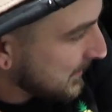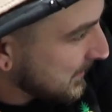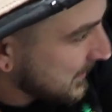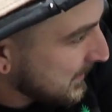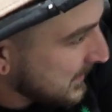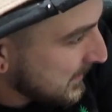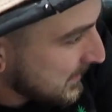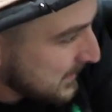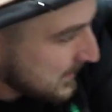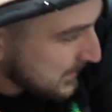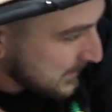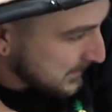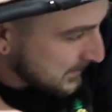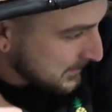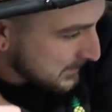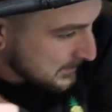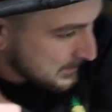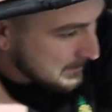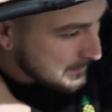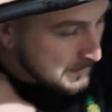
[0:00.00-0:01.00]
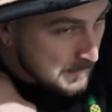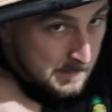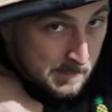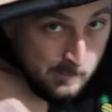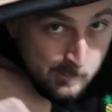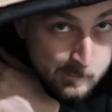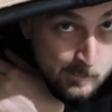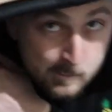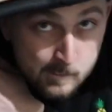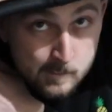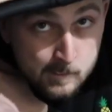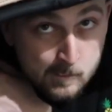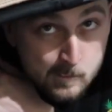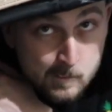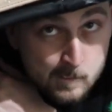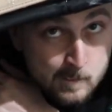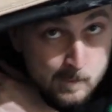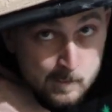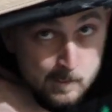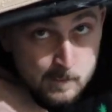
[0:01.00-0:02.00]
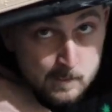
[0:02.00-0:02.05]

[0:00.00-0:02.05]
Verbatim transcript: he when he dropped it off to me, he said it had a mix in it.